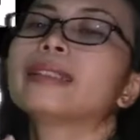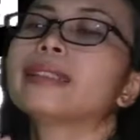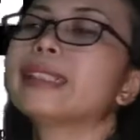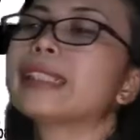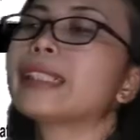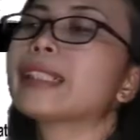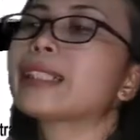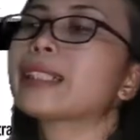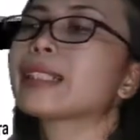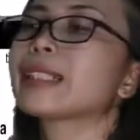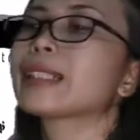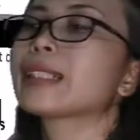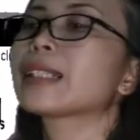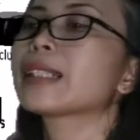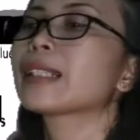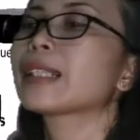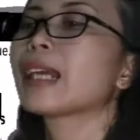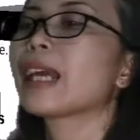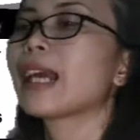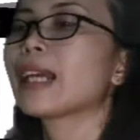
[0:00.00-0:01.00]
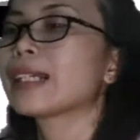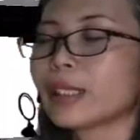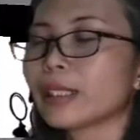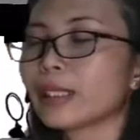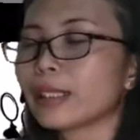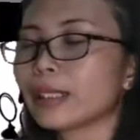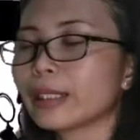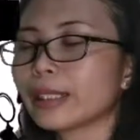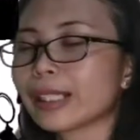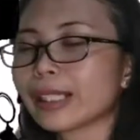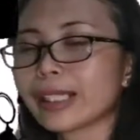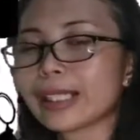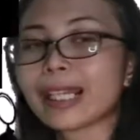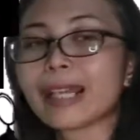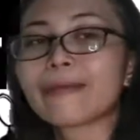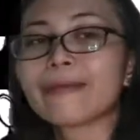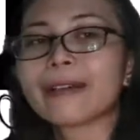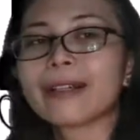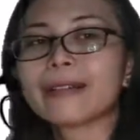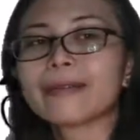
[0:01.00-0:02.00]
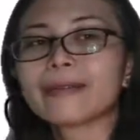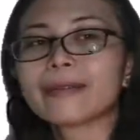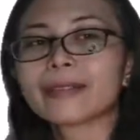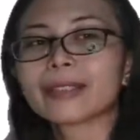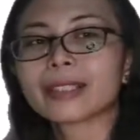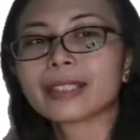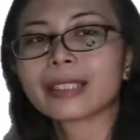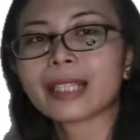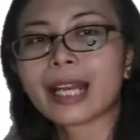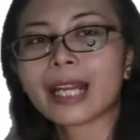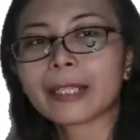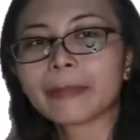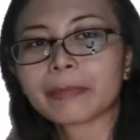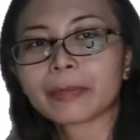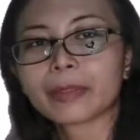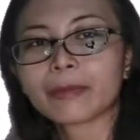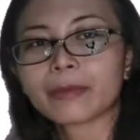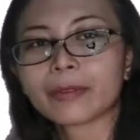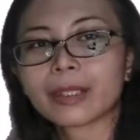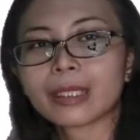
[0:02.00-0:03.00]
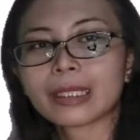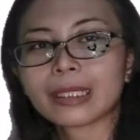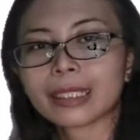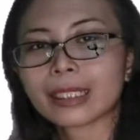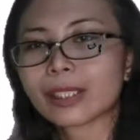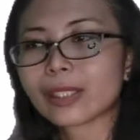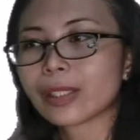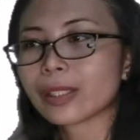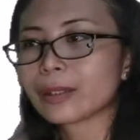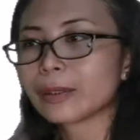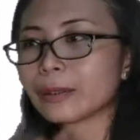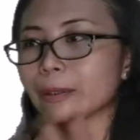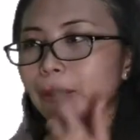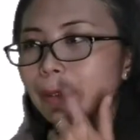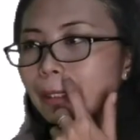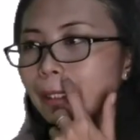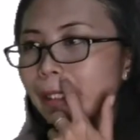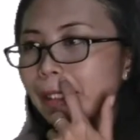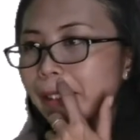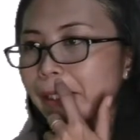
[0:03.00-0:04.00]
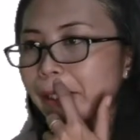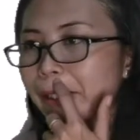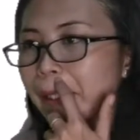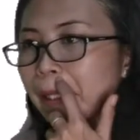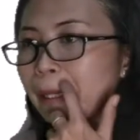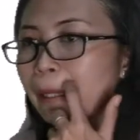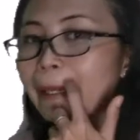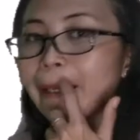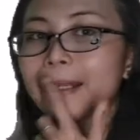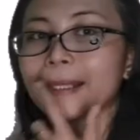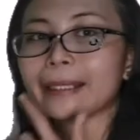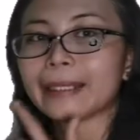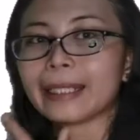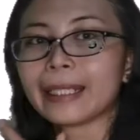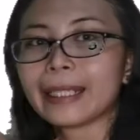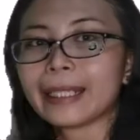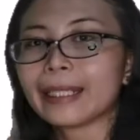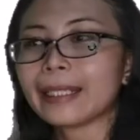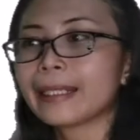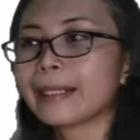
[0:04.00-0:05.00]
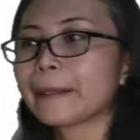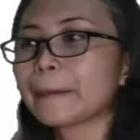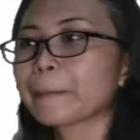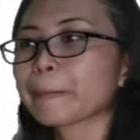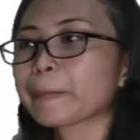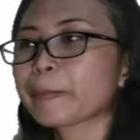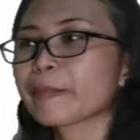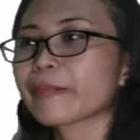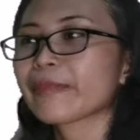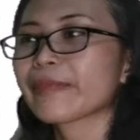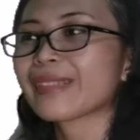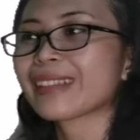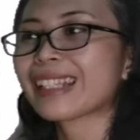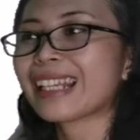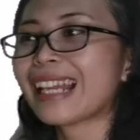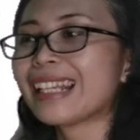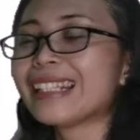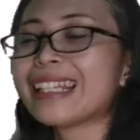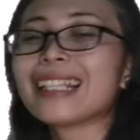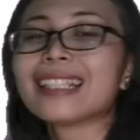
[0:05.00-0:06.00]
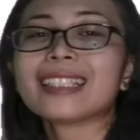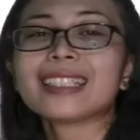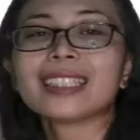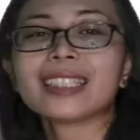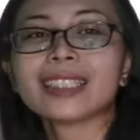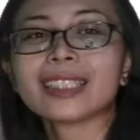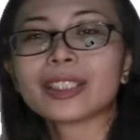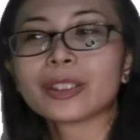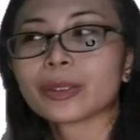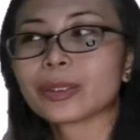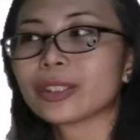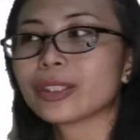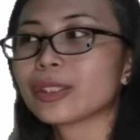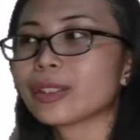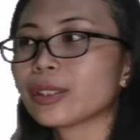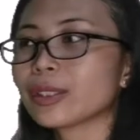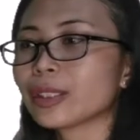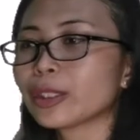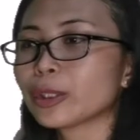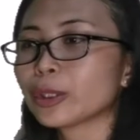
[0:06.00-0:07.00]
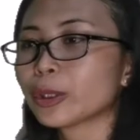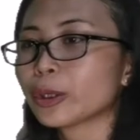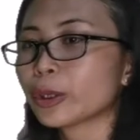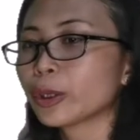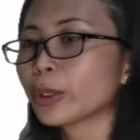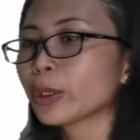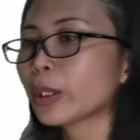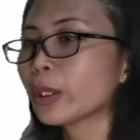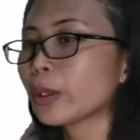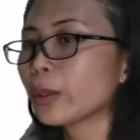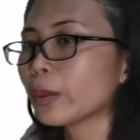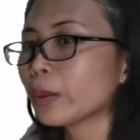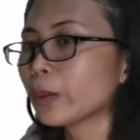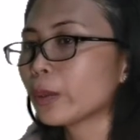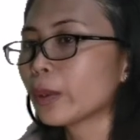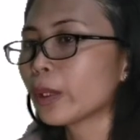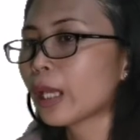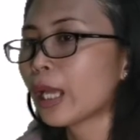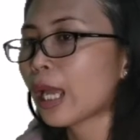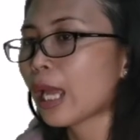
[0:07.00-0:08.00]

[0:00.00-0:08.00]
Next, the seventh type of context clue is the analysis or structure clue.